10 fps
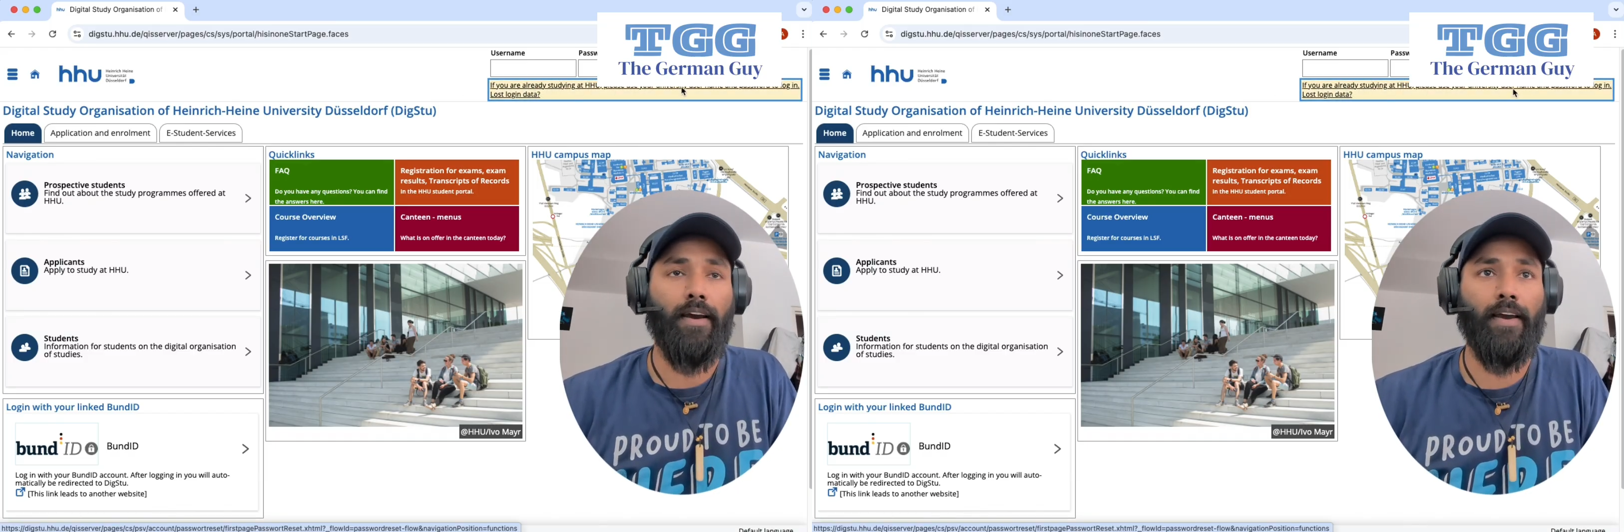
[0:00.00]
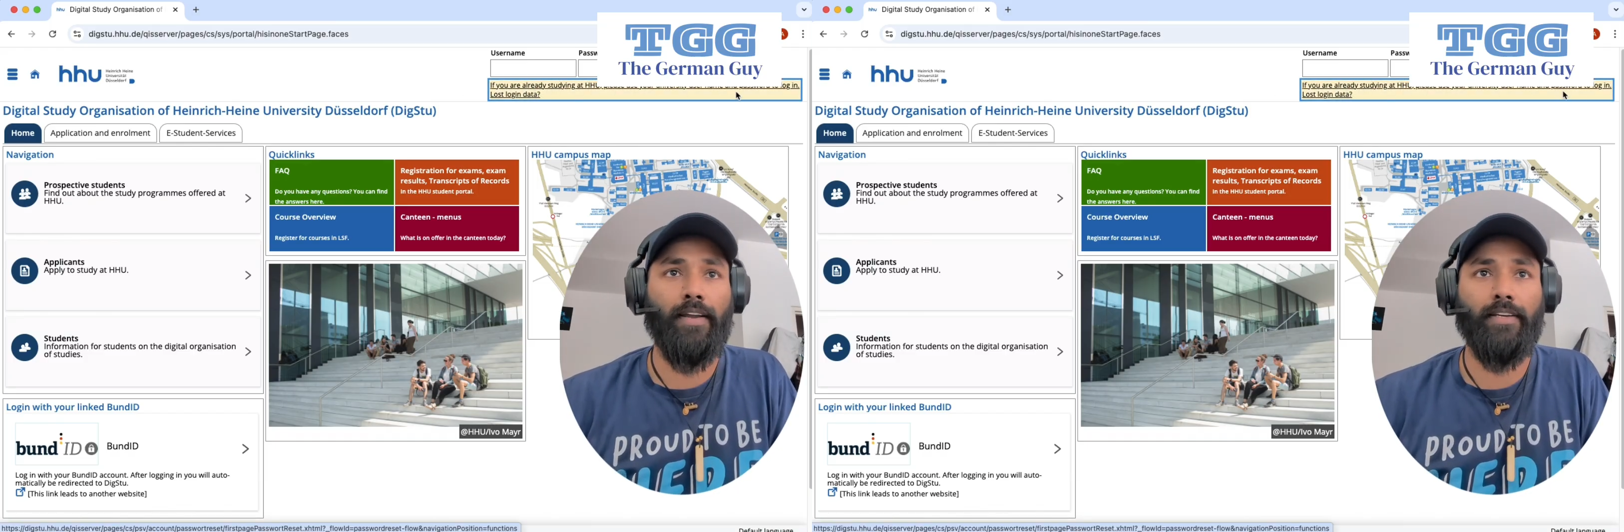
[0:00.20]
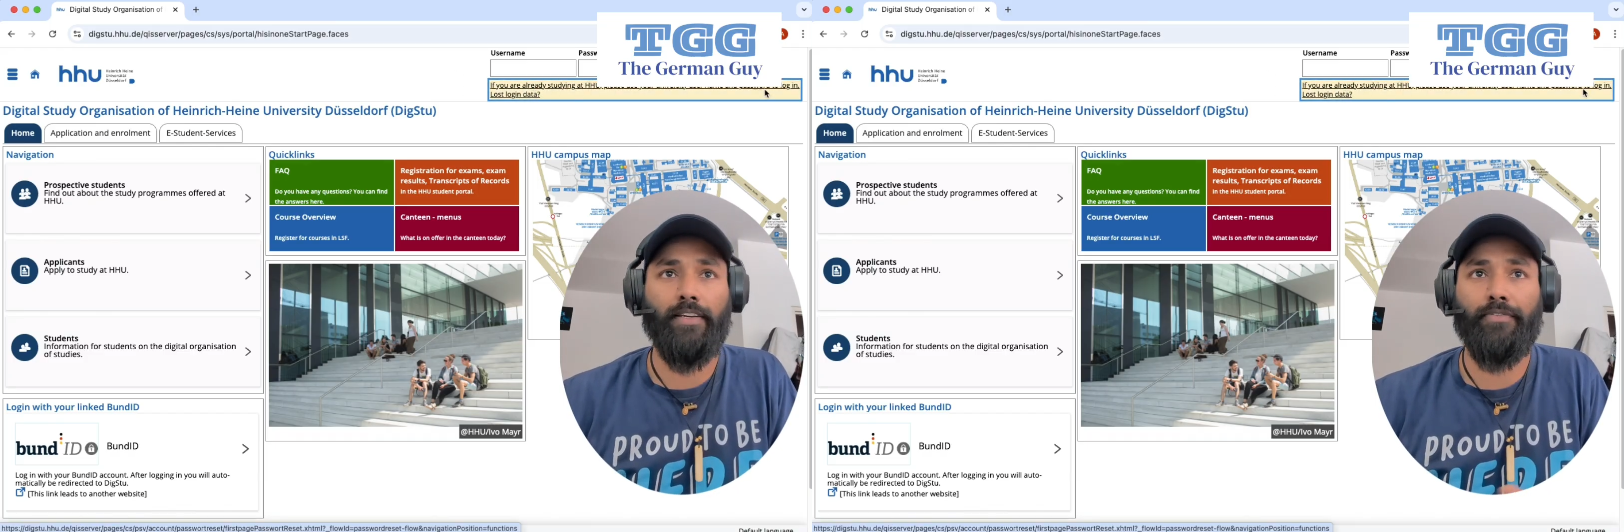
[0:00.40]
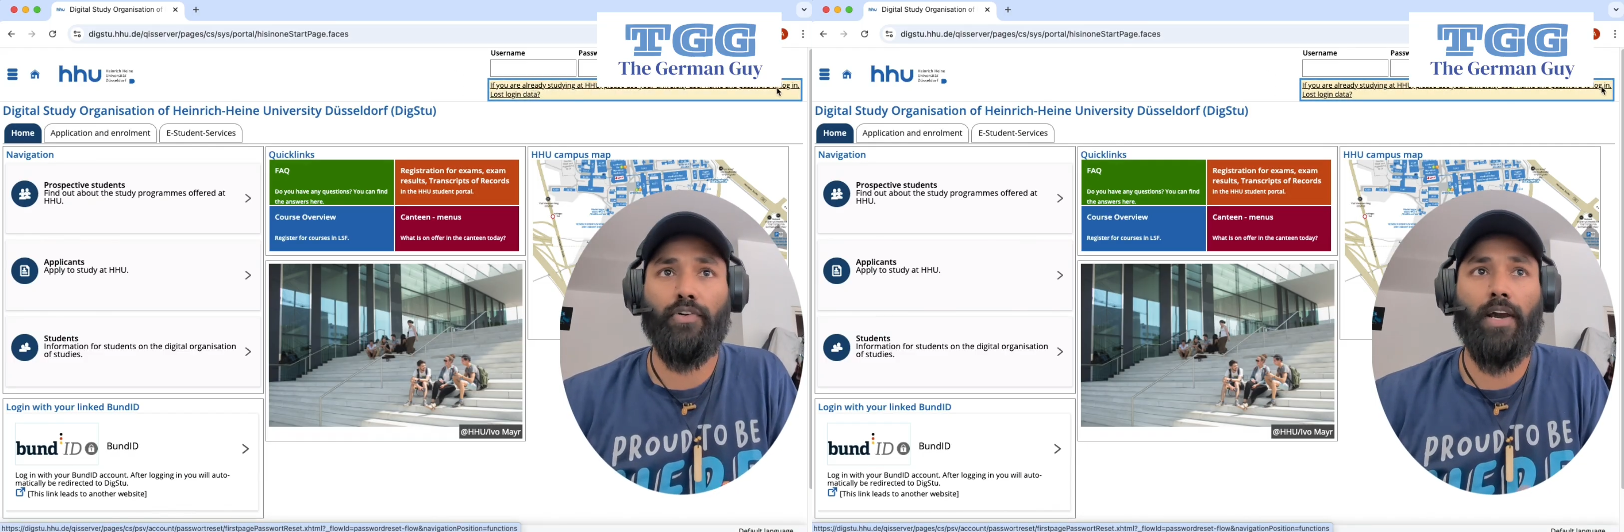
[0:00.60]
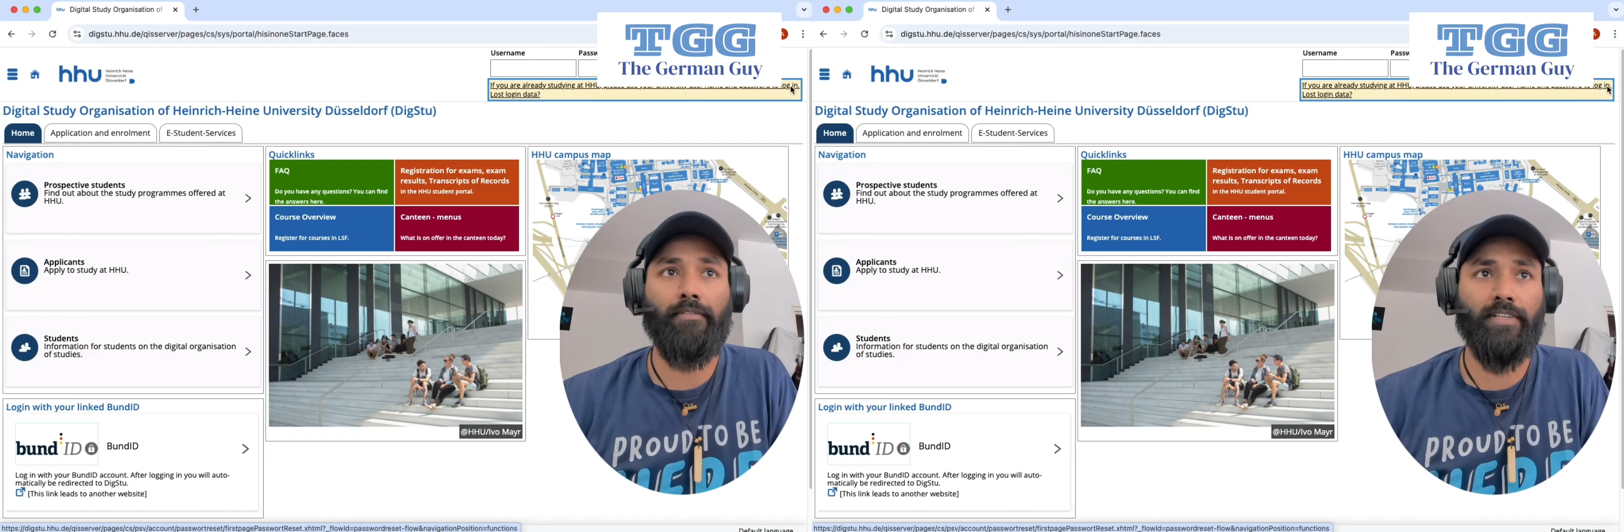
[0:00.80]
And if
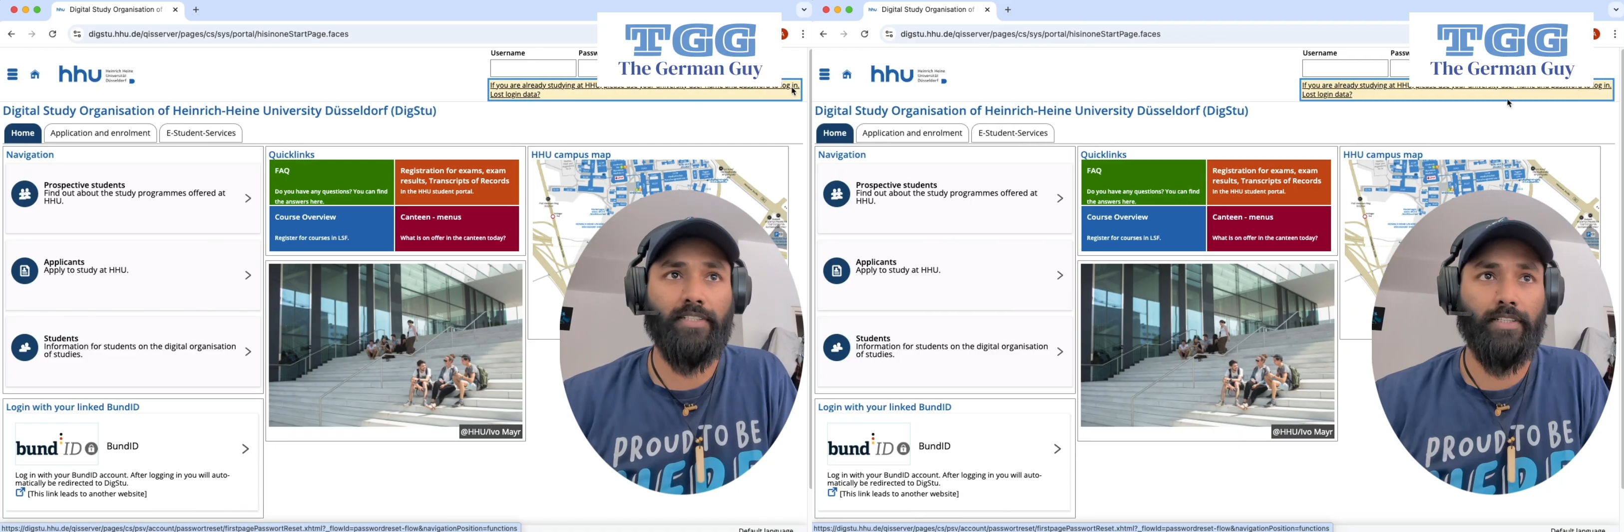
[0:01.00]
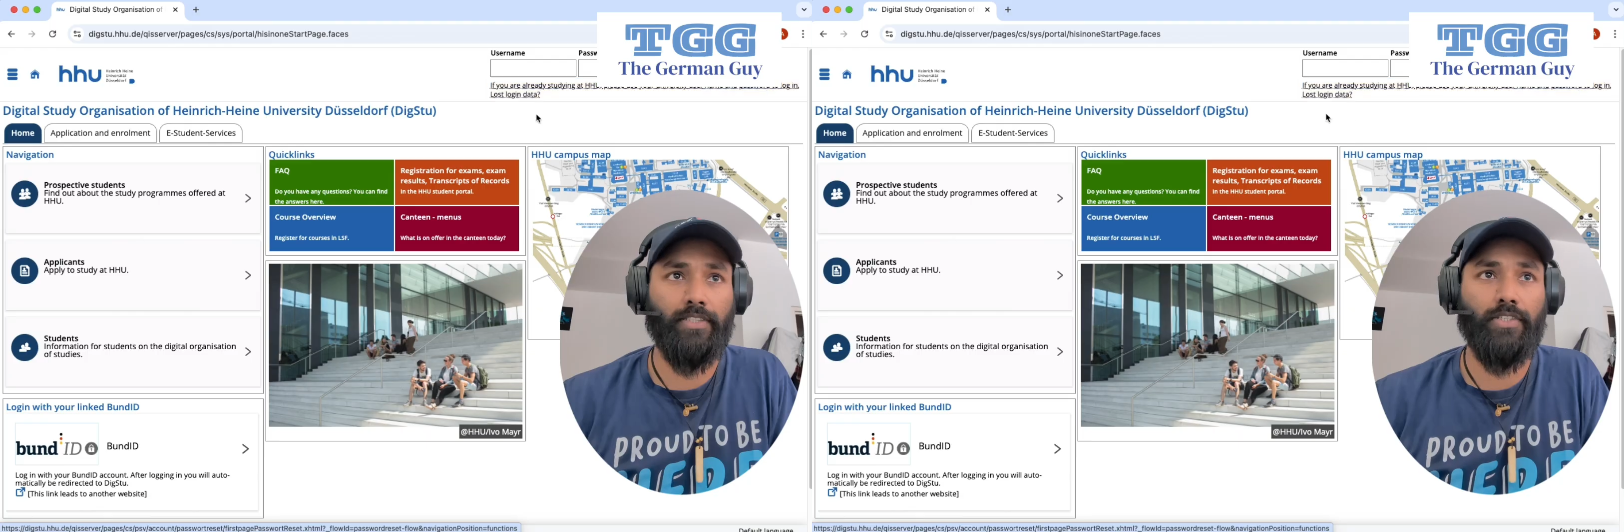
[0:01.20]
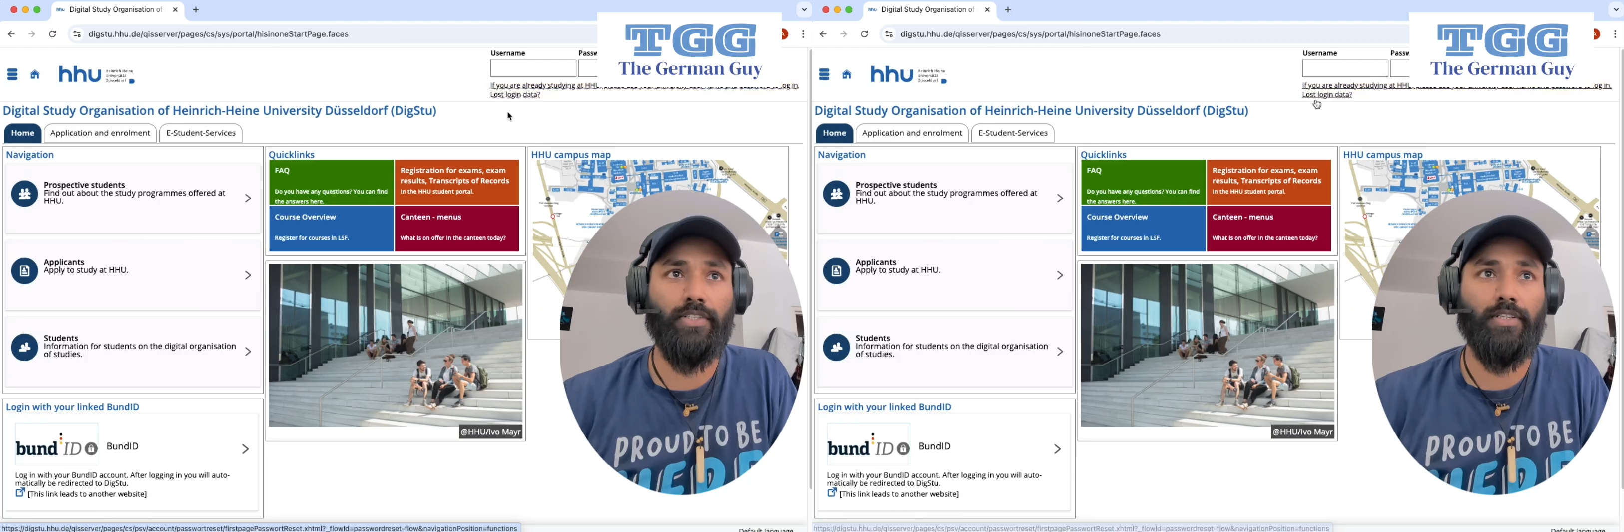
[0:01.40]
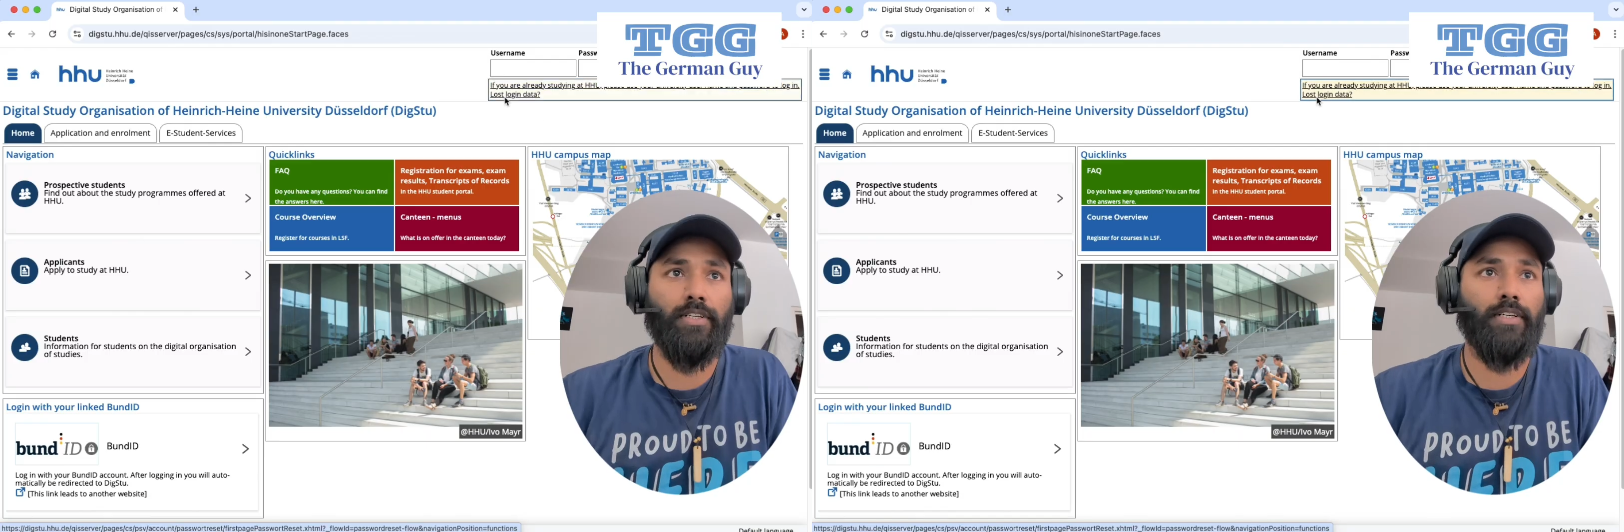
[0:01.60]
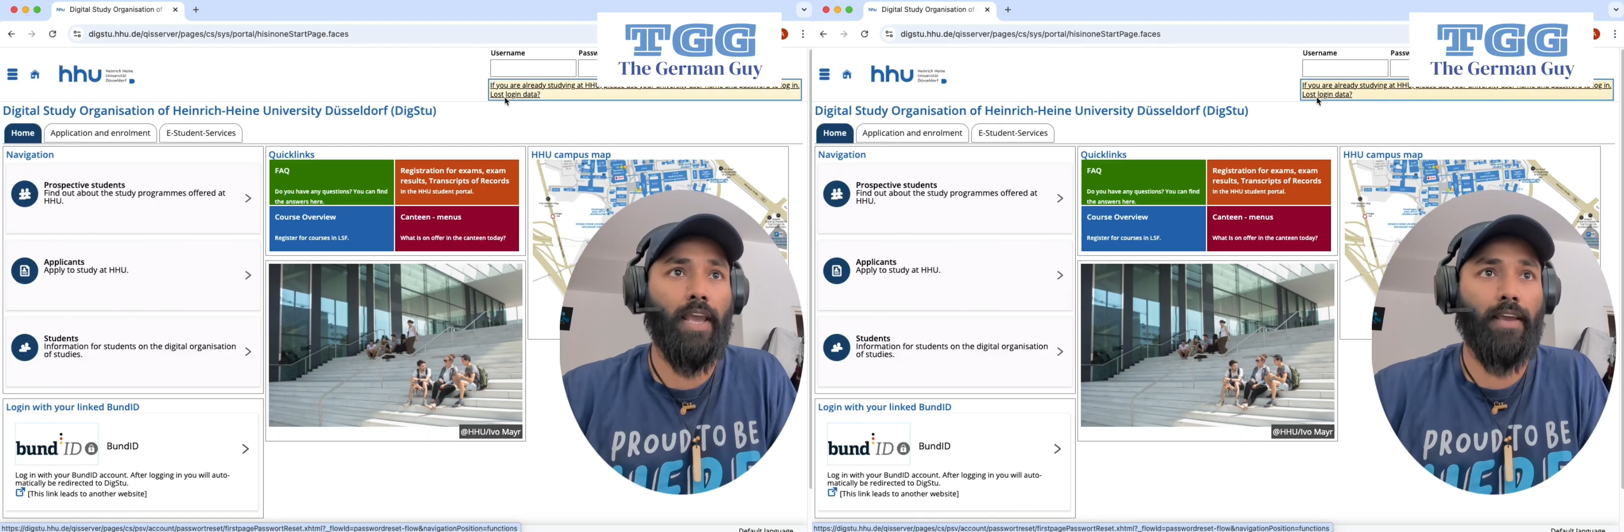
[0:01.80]
you haven't
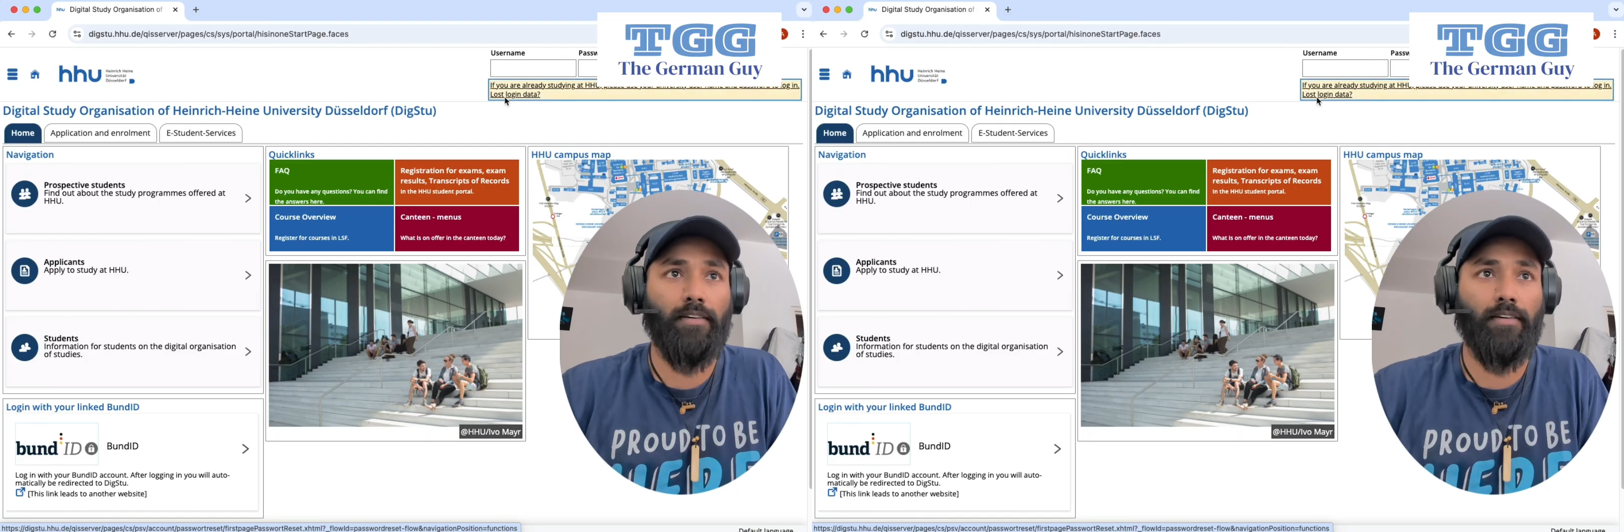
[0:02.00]
registered